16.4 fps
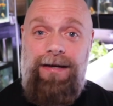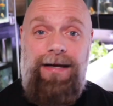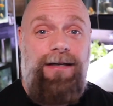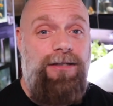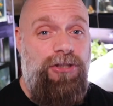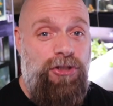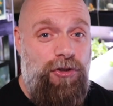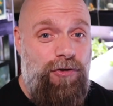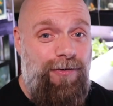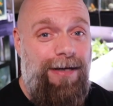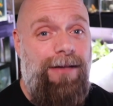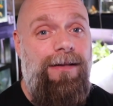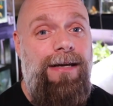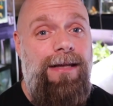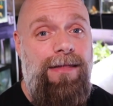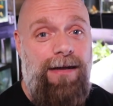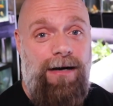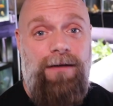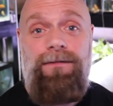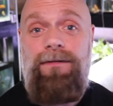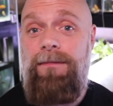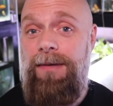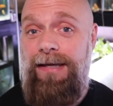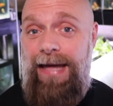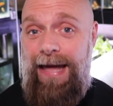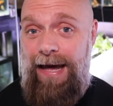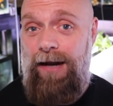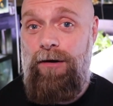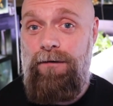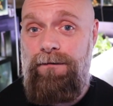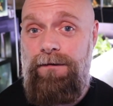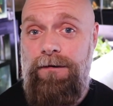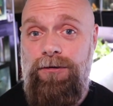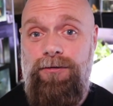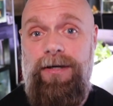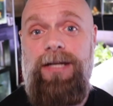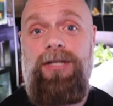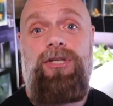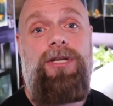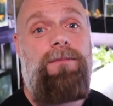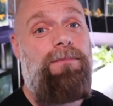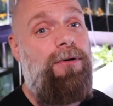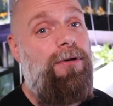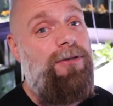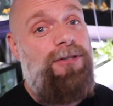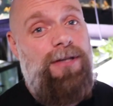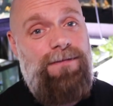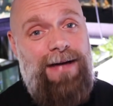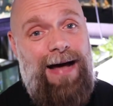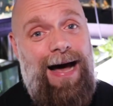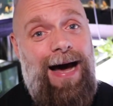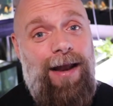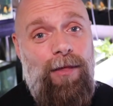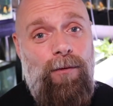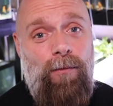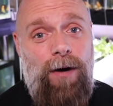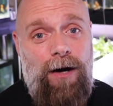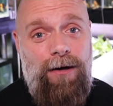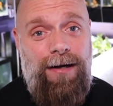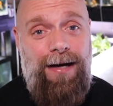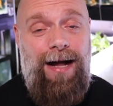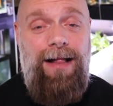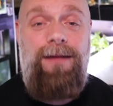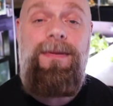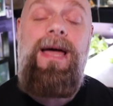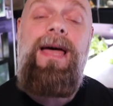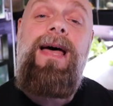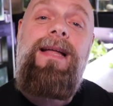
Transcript: it is strictly there for mechanical filtration to pull stuff out of the water column